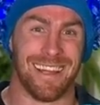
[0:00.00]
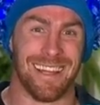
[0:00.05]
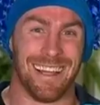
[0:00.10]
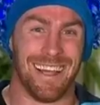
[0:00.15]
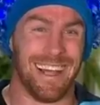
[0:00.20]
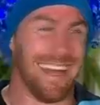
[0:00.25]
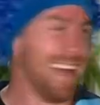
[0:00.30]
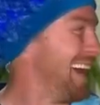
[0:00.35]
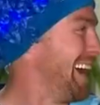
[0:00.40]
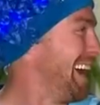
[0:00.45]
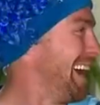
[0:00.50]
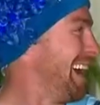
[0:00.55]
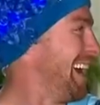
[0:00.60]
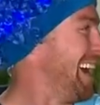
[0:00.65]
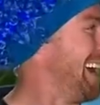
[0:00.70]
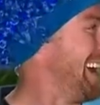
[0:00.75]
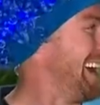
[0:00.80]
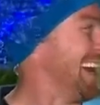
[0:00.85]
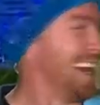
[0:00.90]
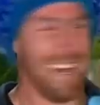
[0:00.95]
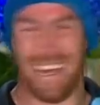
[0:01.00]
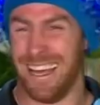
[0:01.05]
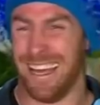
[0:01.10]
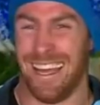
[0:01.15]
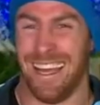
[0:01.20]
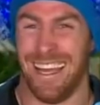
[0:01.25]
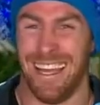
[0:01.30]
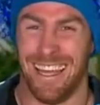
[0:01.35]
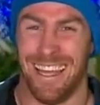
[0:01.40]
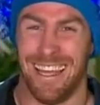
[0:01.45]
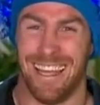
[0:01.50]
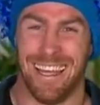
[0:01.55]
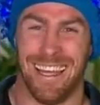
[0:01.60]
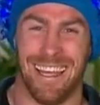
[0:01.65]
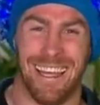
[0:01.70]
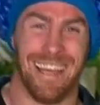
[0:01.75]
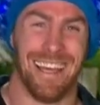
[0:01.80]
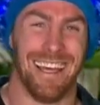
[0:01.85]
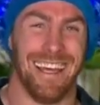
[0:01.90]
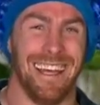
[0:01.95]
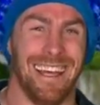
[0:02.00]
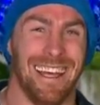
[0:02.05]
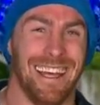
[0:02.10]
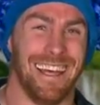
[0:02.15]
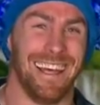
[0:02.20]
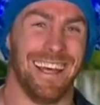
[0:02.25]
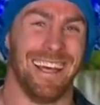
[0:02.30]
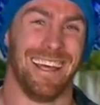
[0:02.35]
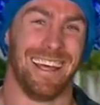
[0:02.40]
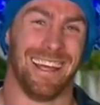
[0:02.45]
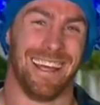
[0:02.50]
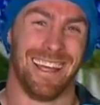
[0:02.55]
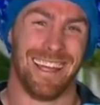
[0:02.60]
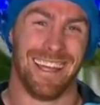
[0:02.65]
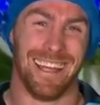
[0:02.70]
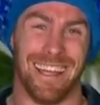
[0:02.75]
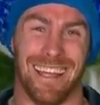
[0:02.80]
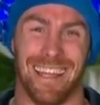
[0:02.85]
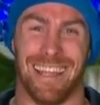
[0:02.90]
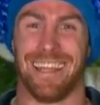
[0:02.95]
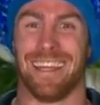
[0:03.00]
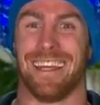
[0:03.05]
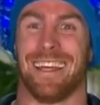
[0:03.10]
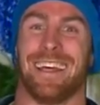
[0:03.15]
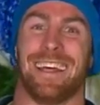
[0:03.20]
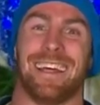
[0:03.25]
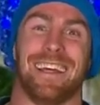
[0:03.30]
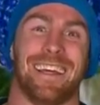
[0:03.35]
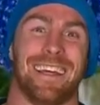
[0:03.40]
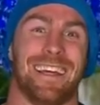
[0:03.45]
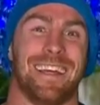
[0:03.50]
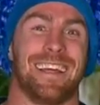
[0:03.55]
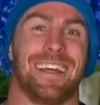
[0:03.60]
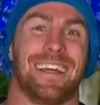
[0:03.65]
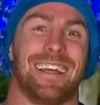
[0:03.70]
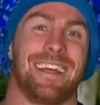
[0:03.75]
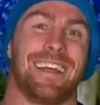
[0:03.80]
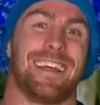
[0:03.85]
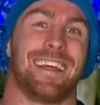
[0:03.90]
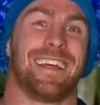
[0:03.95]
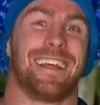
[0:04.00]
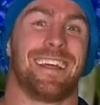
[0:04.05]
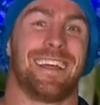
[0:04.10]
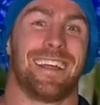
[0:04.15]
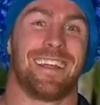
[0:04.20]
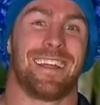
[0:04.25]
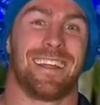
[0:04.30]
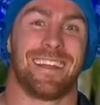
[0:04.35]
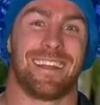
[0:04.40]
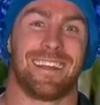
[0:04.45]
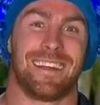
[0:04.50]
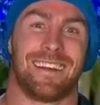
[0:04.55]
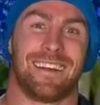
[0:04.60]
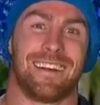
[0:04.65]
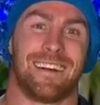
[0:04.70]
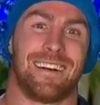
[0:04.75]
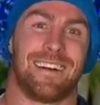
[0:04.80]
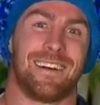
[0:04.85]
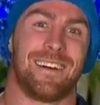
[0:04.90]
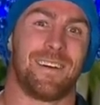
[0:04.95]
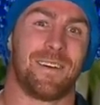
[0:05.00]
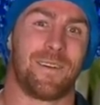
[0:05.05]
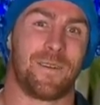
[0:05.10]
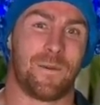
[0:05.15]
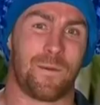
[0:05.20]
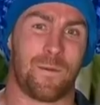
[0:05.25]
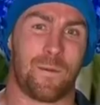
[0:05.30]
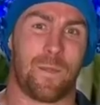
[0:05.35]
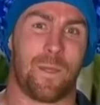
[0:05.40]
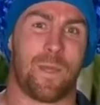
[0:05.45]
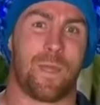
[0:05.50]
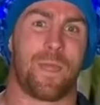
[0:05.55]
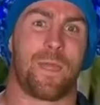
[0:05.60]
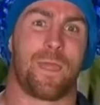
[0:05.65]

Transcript: This person isn't speaking.